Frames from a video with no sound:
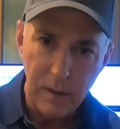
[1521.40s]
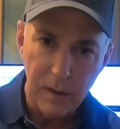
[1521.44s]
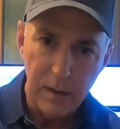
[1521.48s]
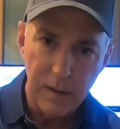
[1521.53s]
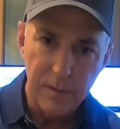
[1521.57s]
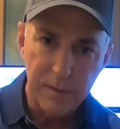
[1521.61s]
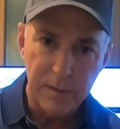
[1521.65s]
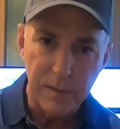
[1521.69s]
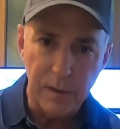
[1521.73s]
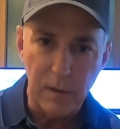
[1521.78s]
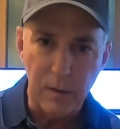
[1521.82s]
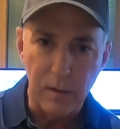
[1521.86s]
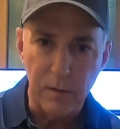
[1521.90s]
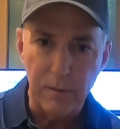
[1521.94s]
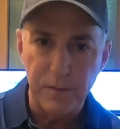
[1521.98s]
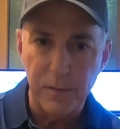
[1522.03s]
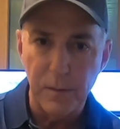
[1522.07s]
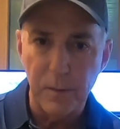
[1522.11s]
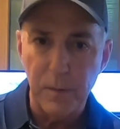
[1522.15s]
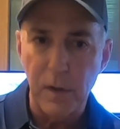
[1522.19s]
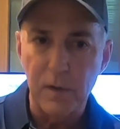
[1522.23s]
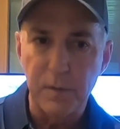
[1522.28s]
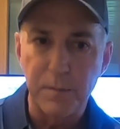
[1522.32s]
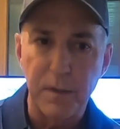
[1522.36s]
So for
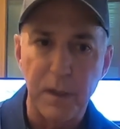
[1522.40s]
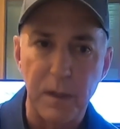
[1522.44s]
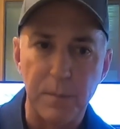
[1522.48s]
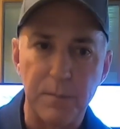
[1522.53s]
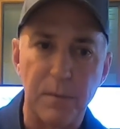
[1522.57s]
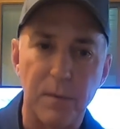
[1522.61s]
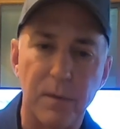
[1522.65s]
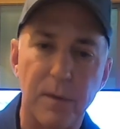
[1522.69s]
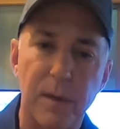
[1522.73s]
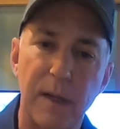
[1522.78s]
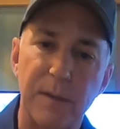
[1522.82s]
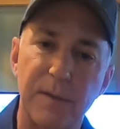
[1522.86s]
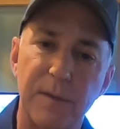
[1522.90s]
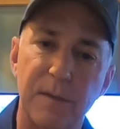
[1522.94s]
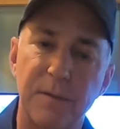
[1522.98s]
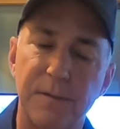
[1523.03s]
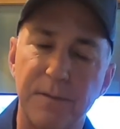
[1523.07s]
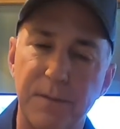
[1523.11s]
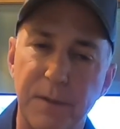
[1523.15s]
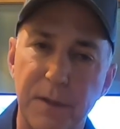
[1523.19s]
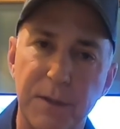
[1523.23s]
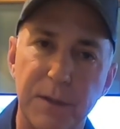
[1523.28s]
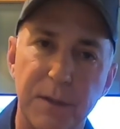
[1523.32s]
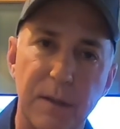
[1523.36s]
most people that's
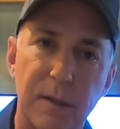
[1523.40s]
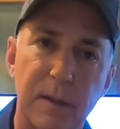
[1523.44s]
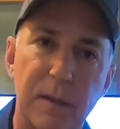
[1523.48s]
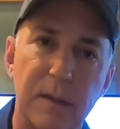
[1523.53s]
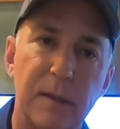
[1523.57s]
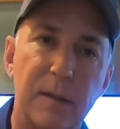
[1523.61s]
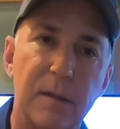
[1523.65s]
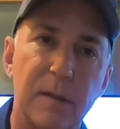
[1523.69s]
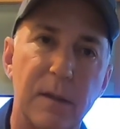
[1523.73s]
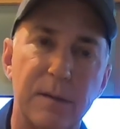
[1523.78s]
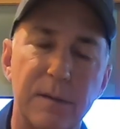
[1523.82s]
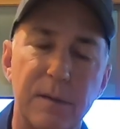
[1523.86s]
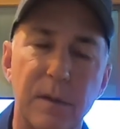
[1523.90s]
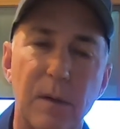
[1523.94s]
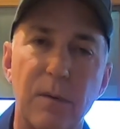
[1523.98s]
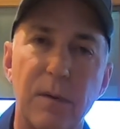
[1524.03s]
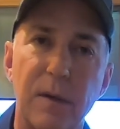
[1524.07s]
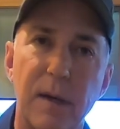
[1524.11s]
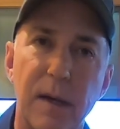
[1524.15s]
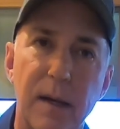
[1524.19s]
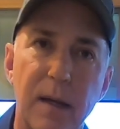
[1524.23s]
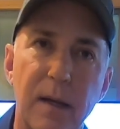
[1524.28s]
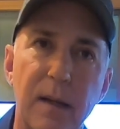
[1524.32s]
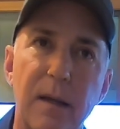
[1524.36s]
sufficient, it's
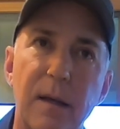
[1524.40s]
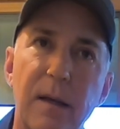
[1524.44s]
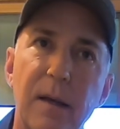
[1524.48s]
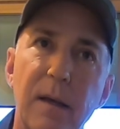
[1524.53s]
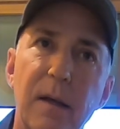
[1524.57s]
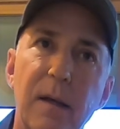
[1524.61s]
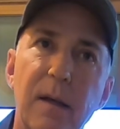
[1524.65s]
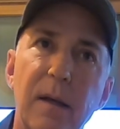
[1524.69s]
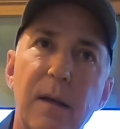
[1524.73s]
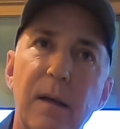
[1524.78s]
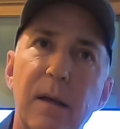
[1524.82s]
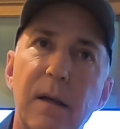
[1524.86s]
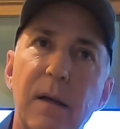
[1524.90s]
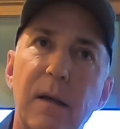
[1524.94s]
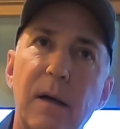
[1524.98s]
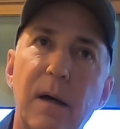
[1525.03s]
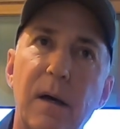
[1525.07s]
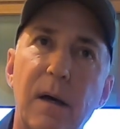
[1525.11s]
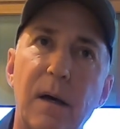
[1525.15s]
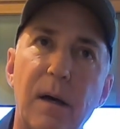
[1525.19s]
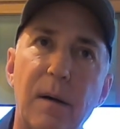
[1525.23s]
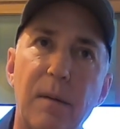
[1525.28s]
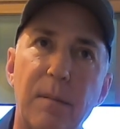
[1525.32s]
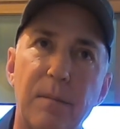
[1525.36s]
okay,
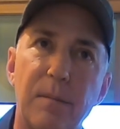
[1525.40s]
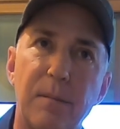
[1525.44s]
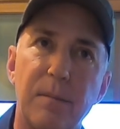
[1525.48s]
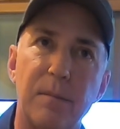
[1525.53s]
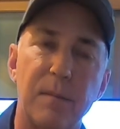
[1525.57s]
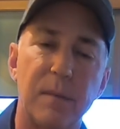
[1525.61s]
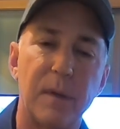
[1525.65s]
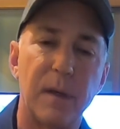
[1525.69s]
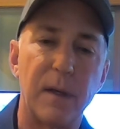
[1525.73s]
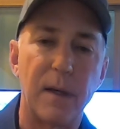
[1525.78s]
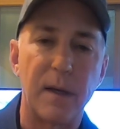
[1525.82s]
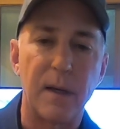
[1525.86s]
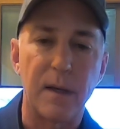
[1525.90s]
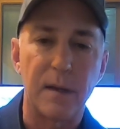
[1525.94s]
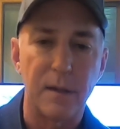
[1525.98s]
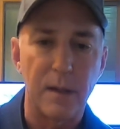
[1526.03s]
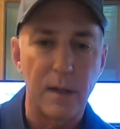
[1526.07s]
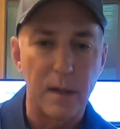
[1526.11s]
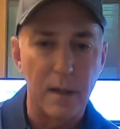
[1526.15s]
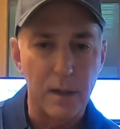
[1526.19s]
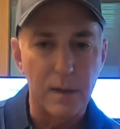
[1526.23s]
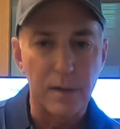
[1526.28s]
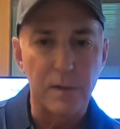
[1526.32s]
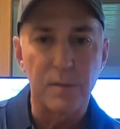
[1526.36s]
and
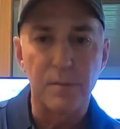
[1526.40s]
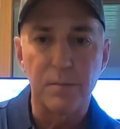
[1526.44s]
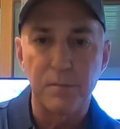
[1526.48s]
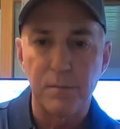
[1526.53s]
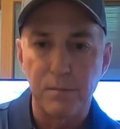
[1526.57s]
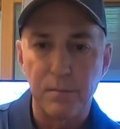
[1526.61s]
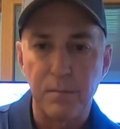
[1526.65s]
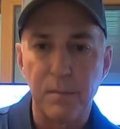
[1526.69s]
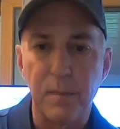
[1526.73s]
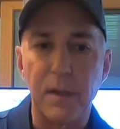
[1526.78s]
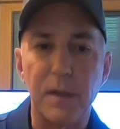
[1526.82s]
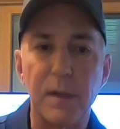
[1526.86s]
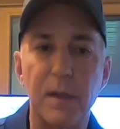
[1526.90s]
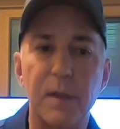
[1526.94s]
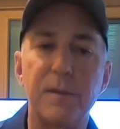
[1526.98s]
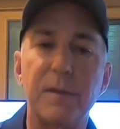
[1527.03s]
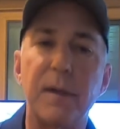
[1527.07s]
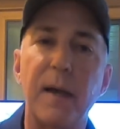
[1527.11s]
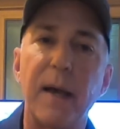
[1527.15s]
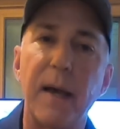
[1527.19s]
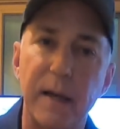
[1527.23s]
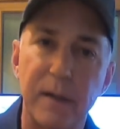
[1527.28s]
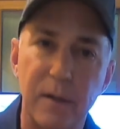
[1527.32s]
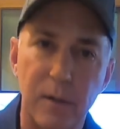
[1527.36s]
it is
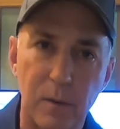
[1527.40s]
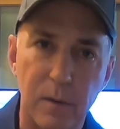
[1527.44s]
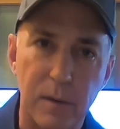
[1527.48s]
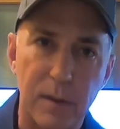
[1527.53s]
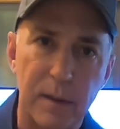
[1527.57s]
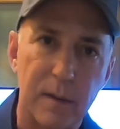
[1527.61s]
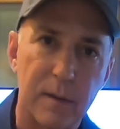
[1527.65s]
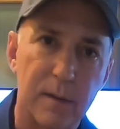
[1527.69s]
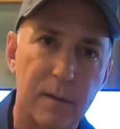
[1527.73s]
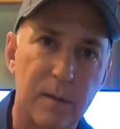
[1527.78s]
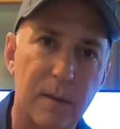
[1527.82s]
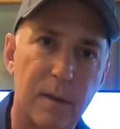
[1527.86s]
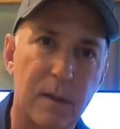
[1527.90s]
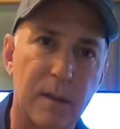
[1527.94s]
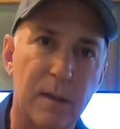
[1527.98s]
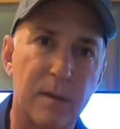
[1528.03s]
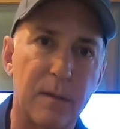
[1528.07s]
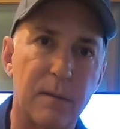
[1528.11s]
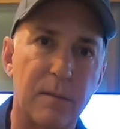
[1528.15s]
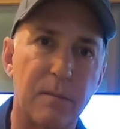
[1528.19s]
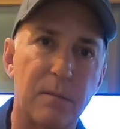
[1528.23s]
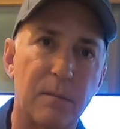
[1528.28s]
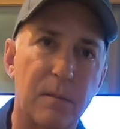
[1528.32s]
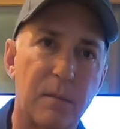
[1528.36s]
adequate,
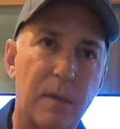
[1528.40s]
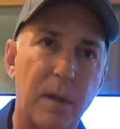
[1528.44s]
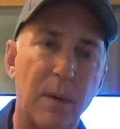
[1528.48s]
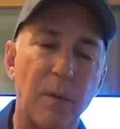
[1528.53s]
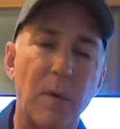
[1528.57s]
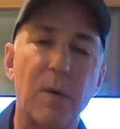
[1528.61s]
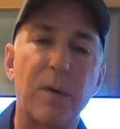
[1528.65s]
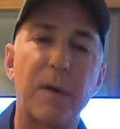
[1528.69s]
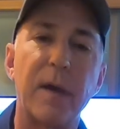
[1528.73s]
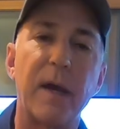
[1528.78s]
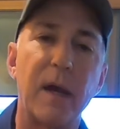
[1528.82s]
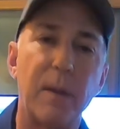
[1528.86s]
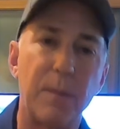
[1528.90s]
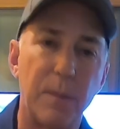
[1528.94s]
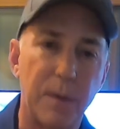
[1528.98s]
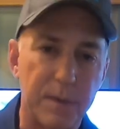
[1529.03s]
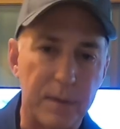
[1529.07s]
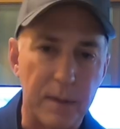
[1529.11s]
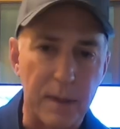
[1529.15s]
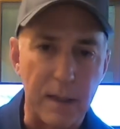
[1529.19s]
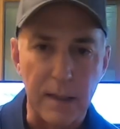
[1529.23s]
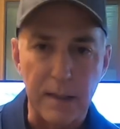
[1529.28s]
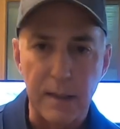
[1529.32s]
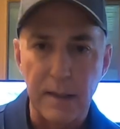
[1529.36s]
and I'm okay with
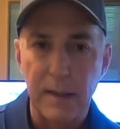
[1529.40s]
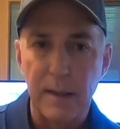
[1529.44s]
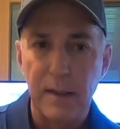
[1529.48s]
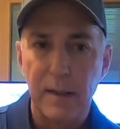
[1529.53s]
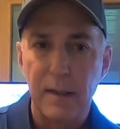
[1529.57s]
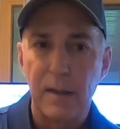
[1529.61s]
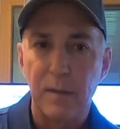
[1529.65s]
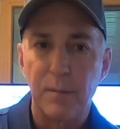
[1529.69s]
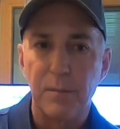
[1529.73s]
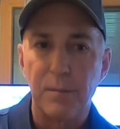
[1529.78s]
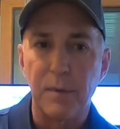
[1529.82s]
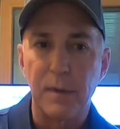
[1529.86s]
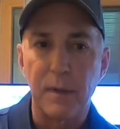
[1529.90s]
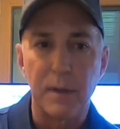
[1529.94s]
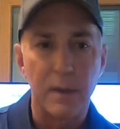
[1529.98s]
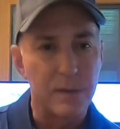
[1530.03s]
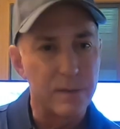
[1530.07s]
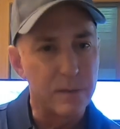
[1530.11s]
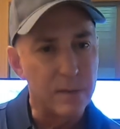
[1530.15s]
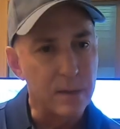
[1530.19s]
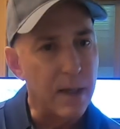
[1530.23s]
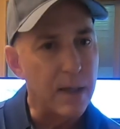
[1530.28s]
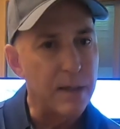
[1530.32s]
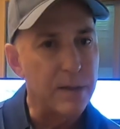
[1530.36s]
that. But
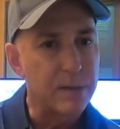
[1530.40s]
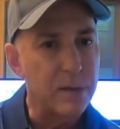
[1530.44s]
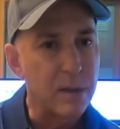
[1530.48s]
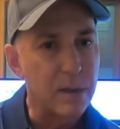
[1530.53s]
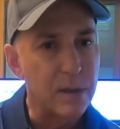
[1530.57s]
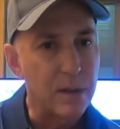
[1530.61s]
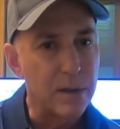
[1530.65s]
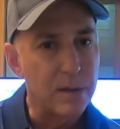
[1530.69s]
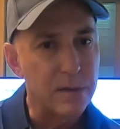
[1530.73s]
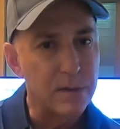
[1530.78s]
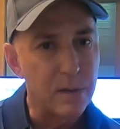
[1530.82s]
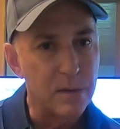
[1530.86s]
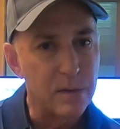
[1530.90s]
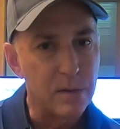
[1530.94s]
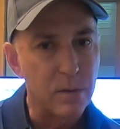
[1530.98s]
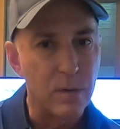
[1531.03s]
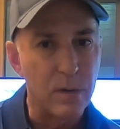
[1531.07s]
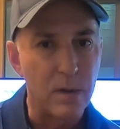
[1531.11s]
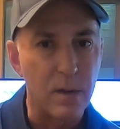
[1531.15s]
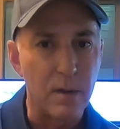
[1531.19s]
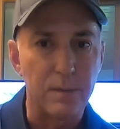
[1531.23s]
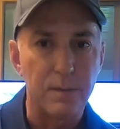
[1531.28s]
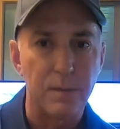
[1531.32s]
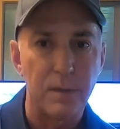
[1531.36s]
it's not as good as the
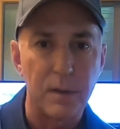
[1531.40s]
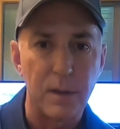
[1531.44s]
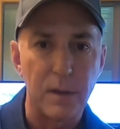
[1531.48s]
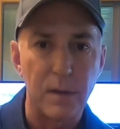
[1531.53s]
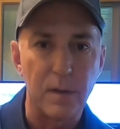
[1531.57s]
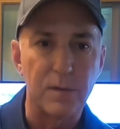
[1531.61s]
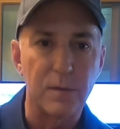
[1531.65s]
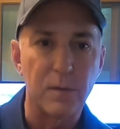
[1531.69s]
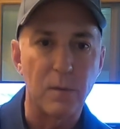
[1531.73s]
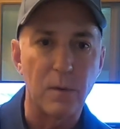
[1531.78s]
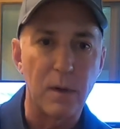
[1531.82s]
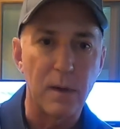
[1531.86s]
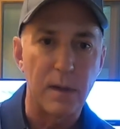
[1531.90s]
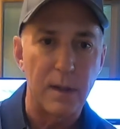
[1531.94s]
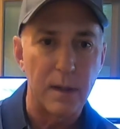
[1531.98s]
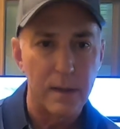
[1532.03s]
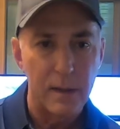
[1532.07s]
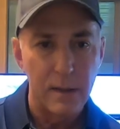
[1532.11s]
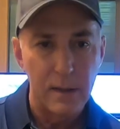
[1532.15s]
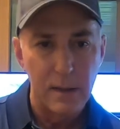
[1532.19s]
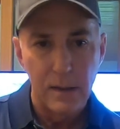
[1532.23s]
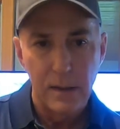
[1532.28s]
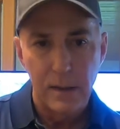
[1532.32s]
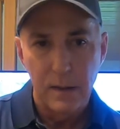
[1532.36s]
12, and here's why.
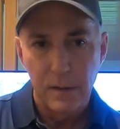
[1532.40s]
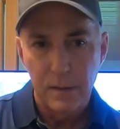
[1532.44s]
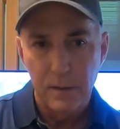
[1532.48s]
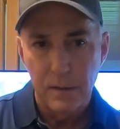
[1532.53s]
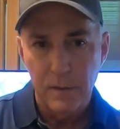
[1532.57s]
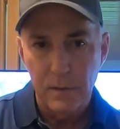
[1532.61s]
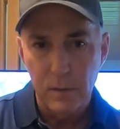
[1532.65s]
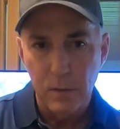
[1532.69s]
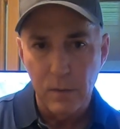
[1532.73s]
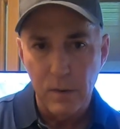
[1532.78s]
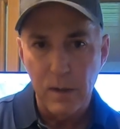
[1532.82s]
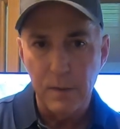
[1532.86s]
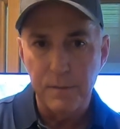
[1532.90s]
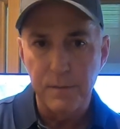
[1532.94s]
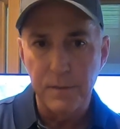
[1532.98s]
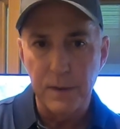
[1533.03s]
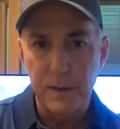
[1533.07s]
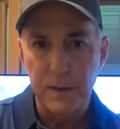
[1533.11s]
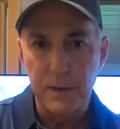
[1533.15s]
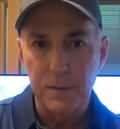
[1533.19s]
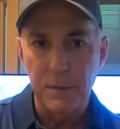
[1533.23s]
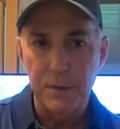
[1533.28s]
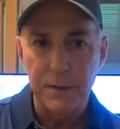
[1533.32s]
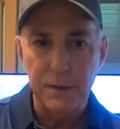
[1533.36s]
The
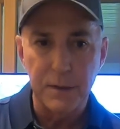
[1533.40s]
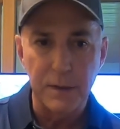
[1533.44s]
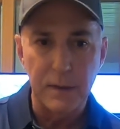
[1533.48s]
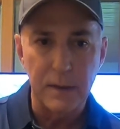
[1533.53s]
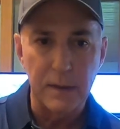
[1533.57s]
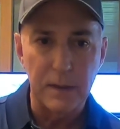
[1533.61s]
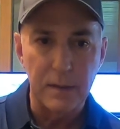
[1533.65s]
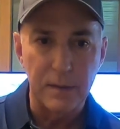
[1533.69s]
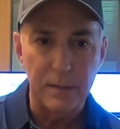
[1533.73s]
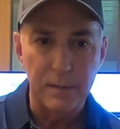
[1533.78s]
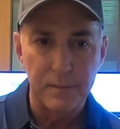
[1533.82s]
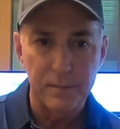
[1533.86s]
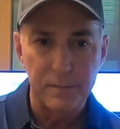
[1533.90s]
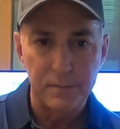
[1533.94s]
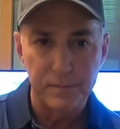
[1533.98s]
12-inch machine,